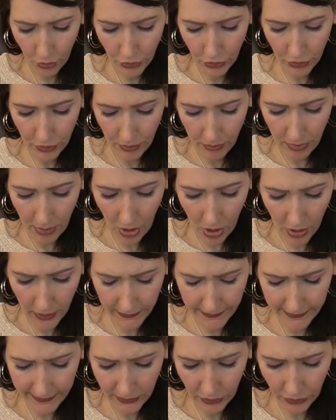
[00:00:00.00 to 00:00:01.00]
you're a
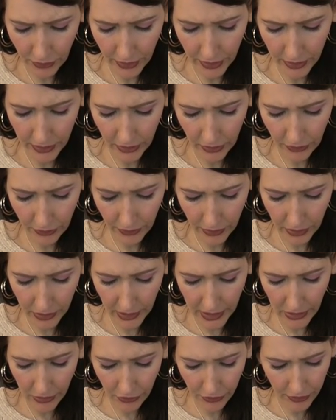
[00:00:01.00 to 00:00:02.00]
boss, you're a
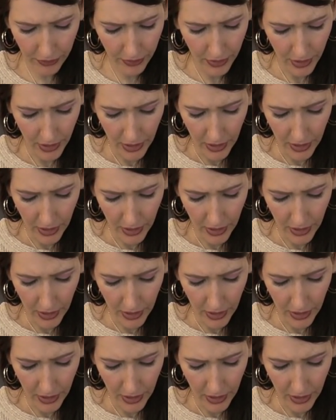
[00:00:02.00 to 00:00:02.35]
leader.